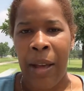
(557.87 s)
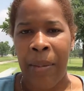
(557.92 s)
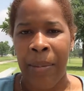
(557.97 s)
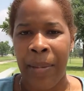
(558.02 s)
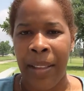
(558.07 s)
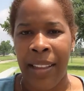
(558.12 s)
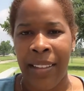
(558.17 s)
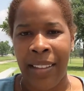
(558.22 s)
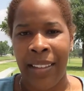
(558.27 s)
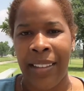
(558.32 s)

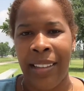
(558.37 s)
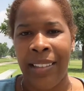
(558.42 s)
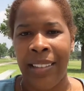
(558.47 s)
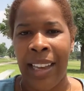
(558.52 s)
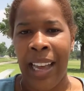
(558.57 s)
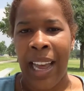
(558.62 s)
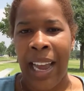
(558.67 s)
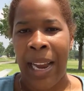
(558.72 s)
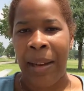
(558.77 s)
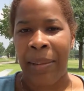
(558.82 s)
this is the
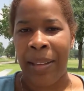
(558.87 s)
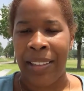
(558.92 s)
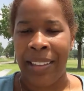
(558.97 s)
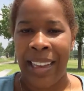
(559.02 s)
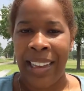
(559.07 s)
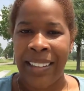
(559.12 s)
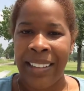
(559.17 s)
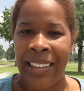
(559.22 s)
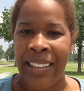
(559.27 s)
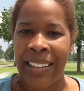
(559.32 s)
time, the
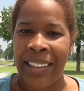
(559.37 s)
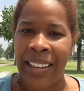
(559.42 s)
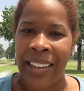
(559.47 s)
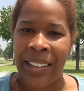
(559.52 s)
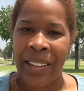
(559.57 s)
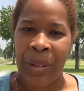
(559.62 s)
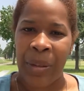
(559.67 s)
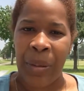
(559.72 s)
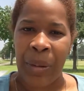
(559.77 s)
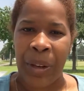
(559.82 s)
testing
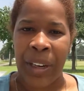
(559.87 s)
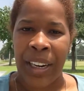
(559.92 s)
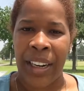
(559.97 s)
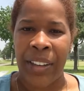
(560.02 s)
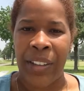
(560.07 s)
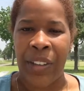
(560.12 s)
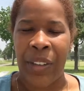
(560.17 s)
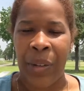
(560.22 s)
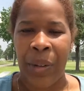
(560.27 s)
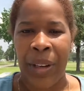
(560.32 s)
season,
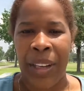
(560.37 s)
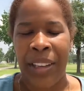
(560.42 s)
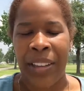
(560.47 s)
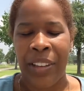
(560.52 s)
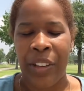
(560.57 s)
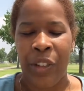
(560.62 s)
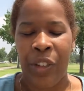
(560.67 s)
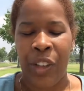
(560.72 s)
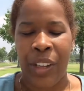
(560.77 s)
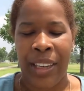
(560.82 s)
where
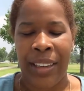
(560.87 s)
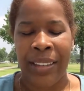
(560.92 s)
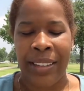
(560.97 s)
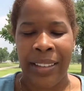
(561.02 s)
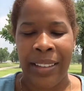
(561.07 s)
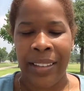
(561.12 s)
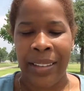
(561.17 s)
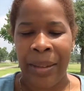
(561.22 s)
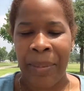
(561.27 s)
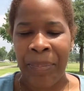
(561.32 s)
students
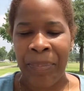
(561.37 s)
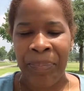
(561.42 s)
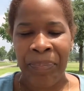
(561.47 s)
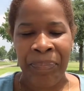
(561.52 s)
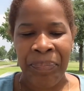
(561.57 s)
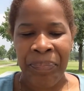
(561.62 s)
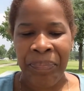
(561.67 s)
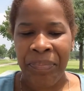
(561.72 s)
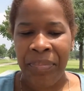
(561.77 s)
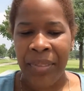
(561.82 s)
just
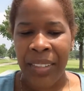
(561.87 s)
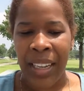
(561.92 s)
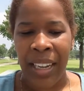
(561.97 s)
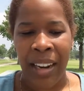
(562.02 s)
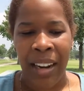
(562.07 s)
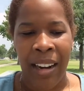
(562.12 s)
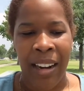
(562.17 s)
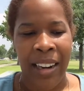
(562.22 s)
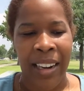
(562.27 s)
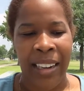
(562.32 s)

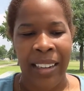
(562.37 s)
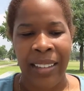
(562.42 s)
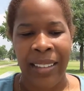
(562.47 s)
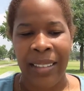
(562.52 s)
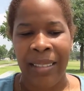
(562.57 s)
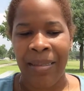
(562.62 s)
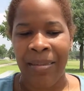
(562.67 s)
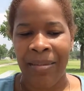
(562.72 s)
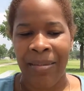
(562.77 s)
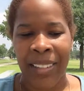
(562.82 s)
are,
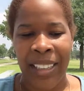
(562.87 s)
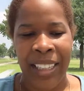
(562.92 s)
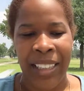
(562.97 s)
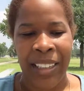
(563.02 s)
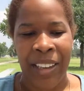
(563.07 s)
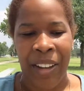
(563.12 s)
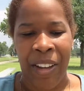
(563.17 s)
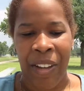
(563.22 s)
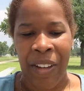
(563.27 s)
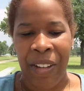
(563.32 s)

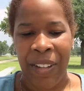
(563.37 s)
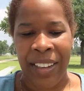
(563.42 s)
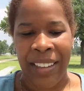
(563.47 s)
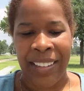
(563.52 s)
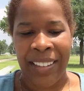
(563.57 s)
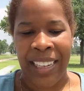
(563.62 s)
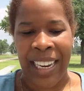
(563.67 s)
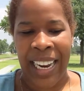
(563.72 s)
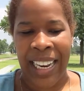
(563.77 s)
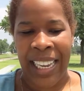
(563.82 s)

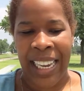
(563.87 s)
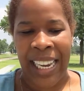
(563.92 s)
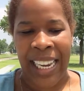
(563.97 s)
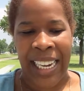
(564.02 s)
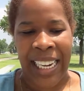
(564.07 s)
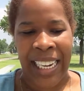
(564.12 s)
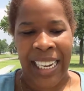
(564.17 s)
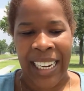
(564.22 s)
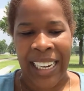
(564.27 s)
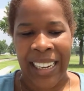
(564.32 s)
is
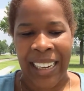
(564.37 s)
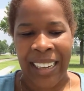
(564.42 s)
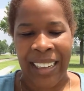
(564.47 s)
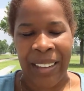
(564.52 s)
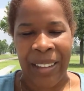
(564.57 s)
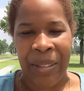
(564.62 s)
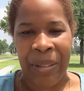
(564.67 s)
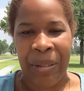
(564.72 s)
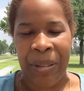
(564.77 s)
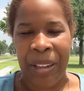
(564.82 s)
getting
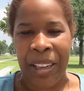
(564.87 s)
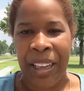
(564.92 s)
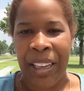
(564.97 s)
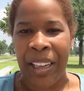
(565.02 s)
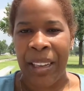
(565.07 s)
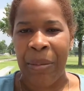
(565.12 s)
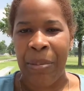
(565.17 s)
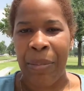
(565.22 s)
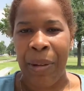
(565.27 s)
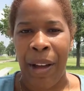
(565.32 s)

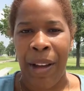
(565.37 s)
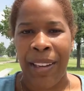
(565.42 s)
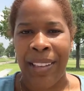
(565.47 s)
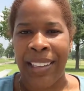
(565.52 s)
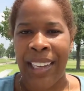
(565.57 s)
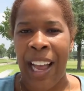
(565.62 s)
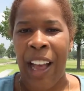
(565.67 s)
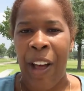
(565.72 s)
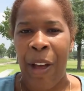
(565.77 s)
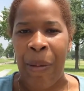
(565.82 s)
bogged
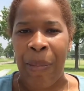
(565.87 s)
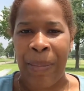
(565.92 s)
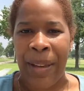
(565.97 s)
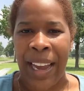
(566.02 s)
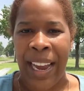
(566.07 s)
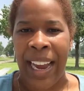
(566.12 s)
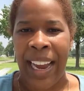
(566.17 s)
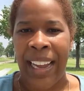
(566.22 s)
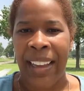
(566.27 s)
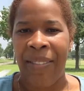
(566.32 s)
down
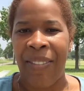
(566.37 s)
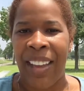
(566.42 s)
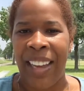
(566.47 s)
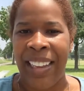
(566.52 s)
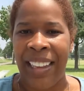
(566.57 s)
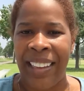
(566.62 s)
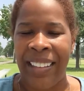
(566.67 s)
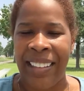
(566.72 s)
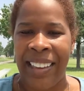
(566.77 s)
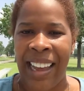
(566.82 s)

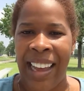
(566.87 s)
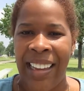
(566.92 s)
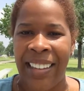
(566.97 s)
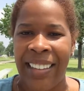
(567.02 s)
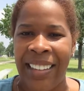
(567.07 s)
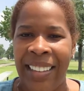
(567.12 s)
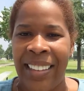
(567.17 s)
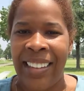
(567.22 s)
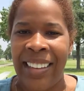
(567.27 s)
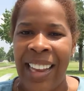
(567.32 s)
by these
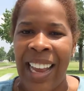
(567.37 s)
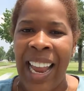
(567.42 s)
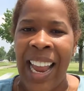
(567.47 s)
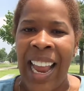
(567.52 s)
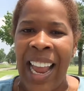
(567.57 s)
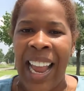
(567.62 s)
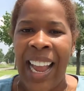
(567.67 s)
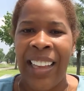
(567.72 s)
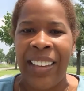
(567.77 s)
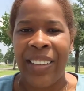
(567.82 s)
tests.
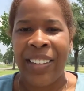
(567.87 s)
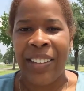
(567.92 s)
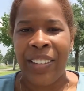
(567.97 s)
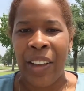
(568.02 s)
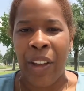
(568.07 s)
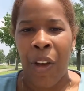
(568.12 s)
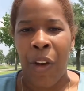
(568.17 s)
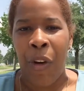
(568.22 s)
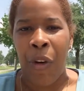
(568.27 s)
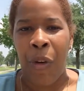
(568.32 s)
And
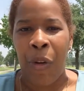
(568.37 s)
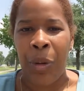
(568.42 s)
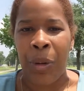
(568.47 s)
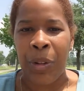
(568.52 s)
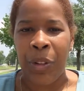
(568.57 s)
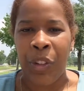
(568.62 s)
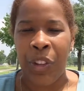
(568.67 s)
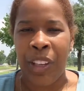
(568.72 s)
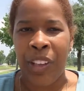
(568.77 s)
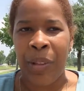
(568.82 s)

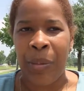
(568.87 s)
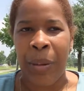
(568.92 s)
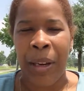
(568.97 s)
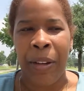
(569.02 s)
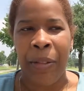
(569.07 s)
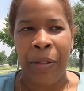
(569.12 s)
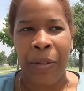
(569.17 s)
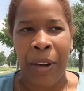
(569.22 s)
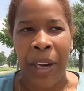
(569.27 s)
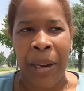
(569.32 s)
so just
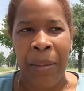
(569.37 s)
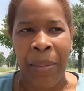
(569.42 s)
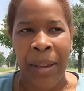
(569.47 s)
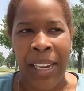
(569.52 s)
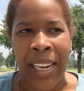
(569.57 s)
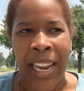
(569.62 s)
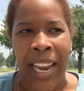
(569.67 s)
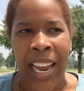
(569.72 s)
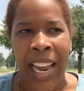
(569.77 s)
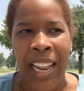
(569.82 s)
by
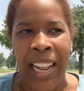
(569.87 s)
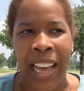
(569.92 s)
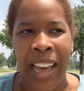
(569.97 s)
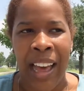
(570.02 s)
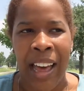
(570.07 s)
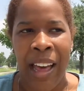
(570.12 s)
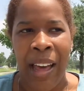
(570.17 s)
framing it,